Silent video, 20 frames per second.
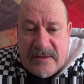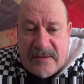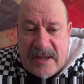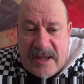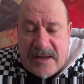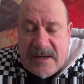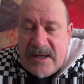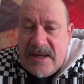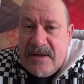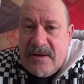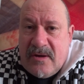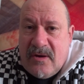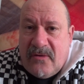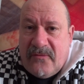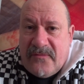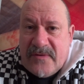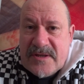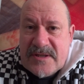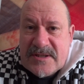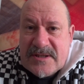that he
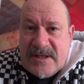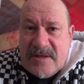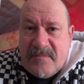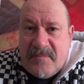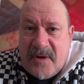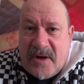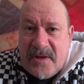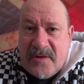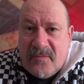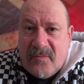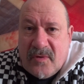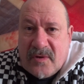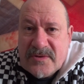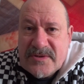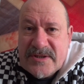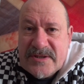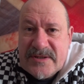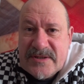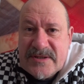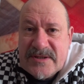got visited by the
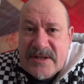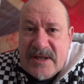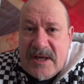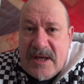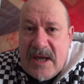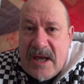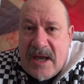Rozzers